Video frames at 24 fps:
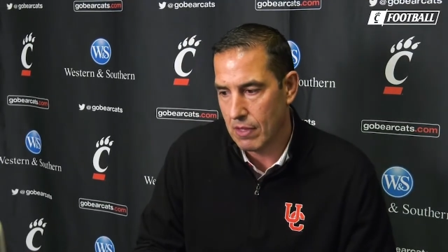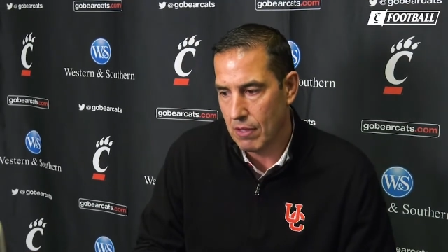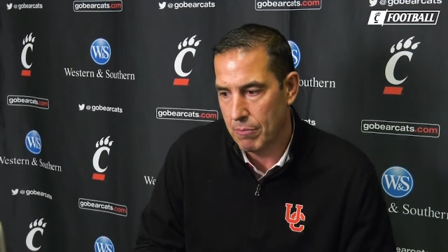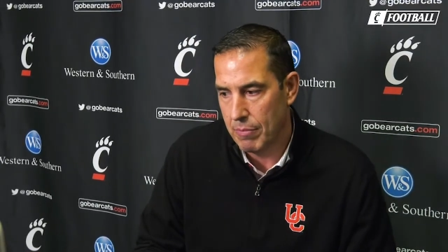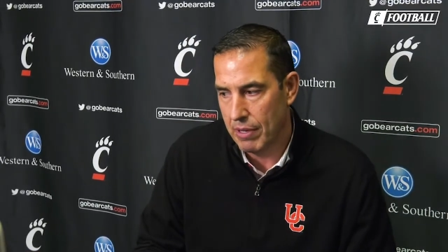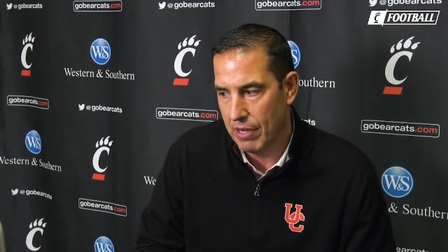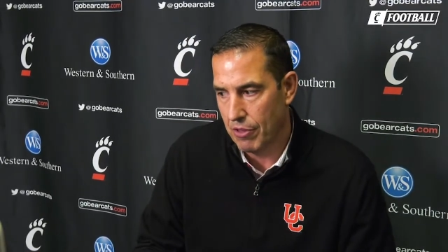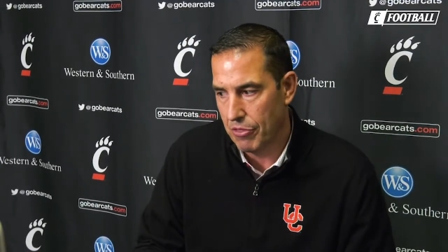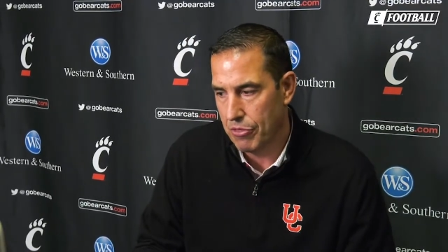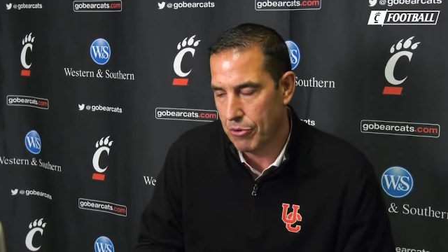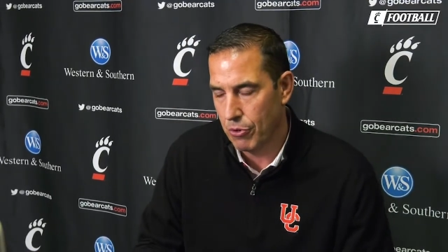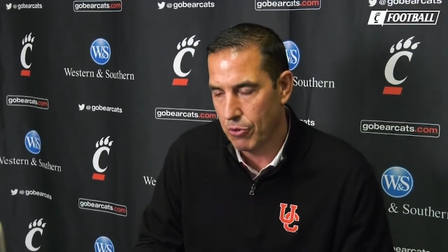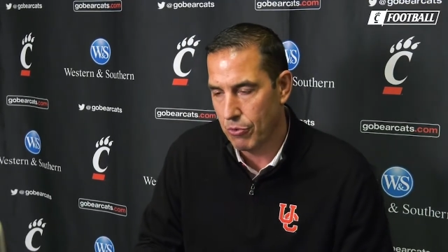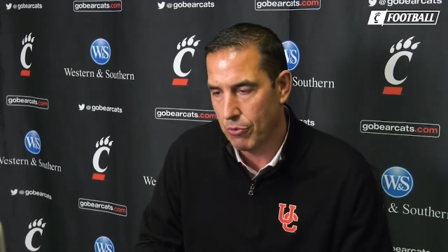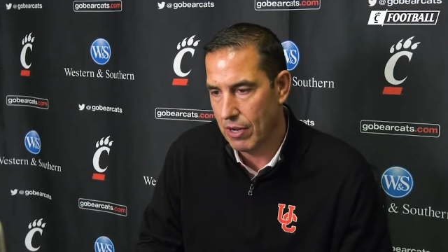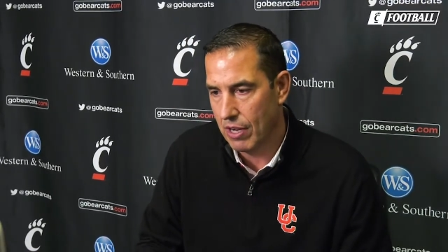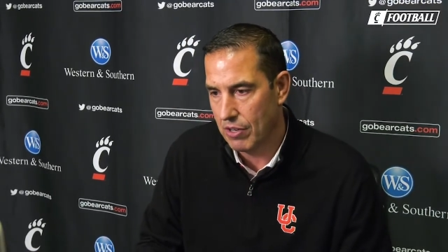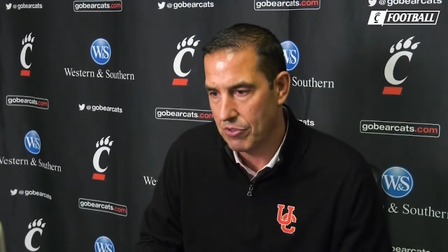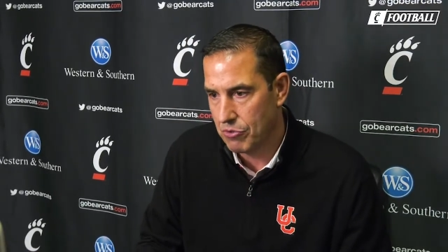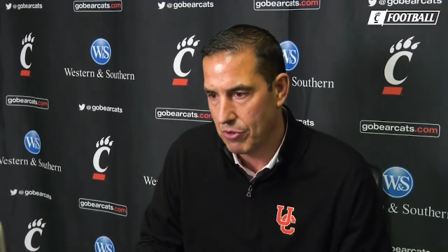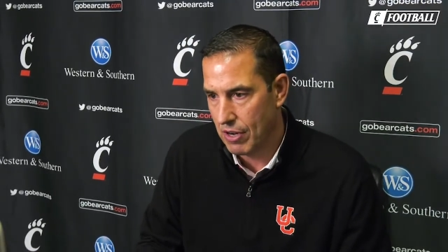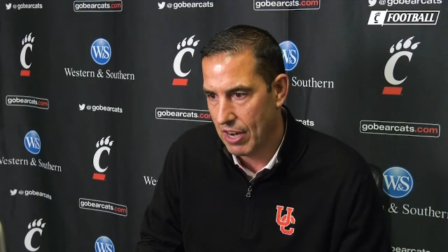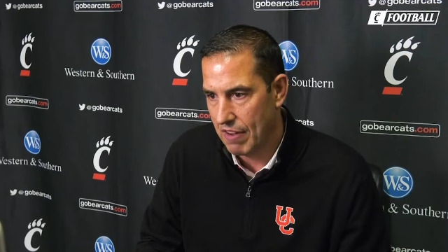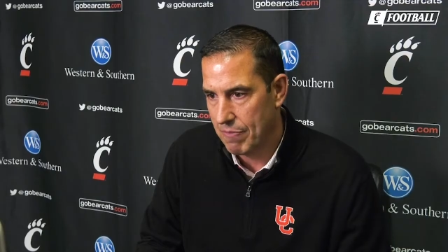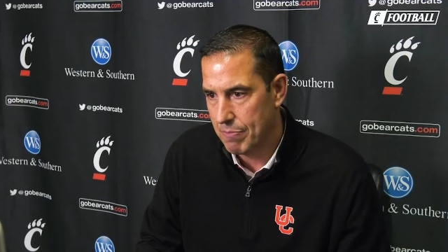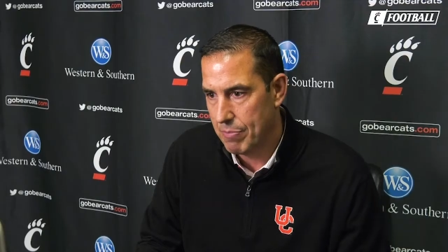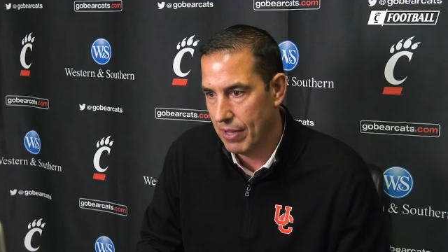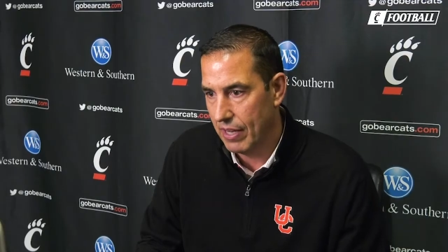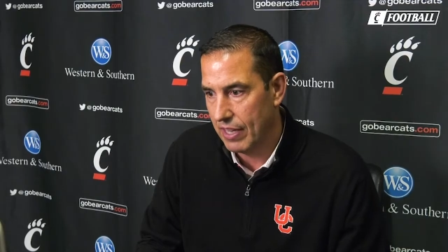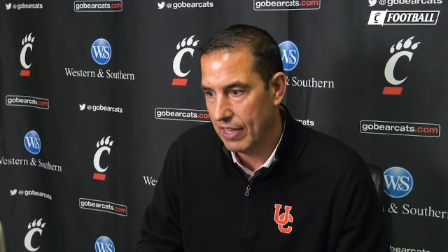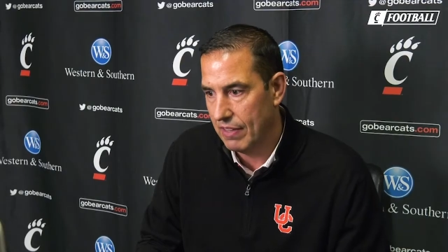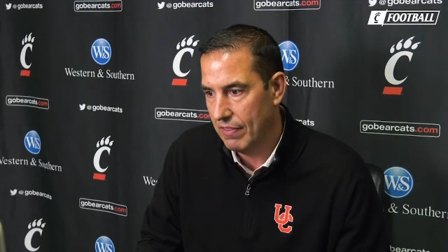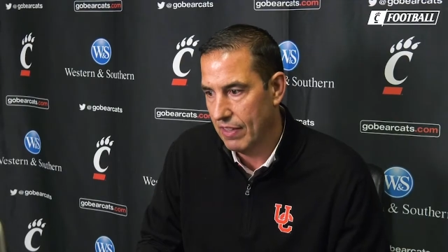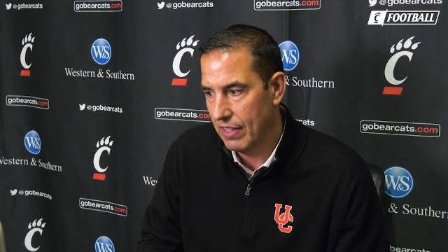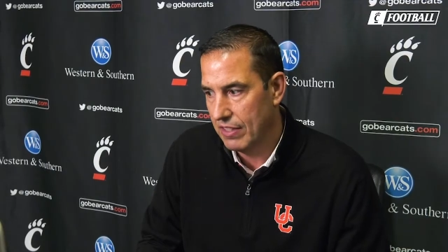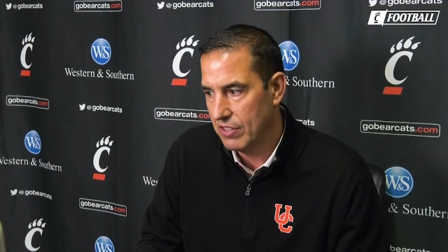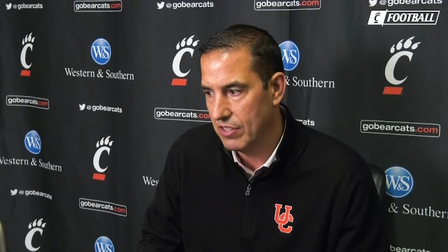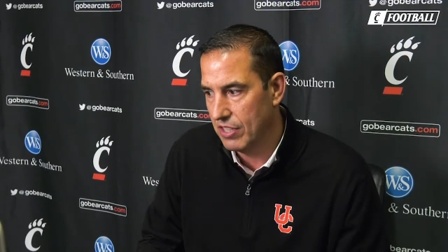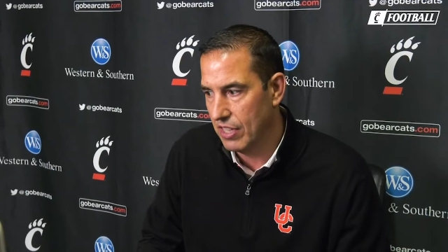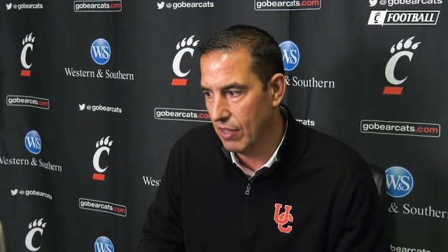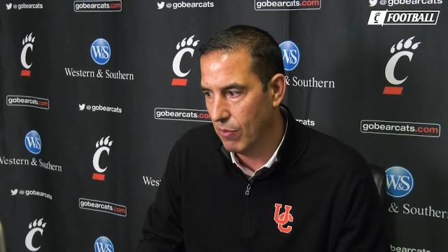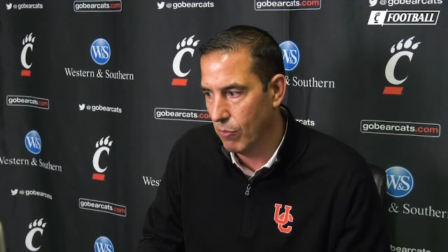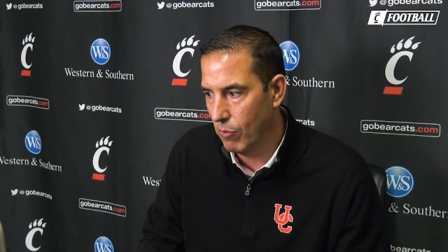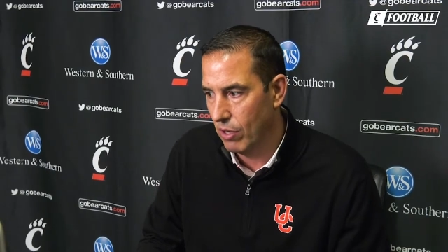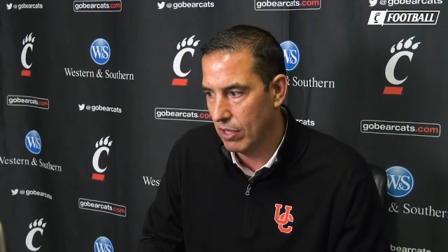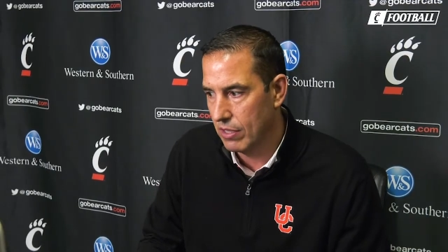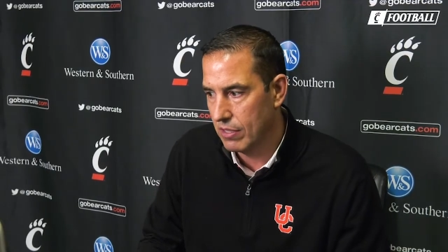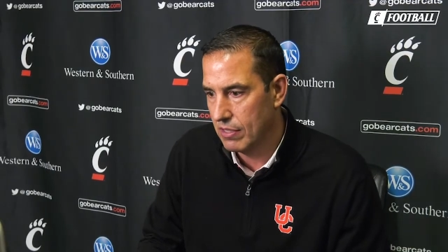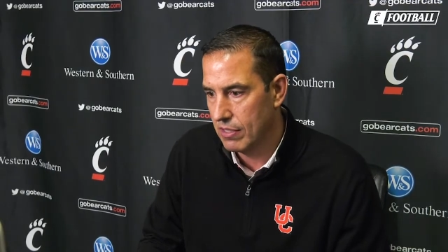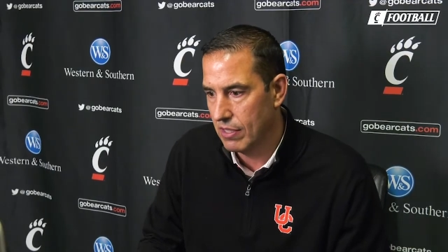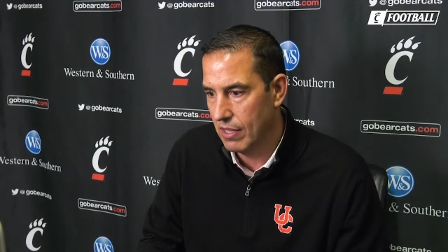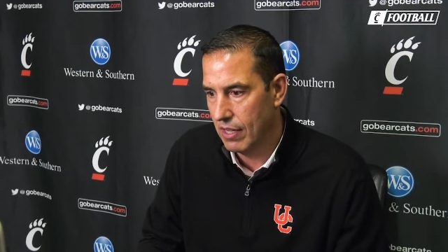being a third round draft pick and then seeing what,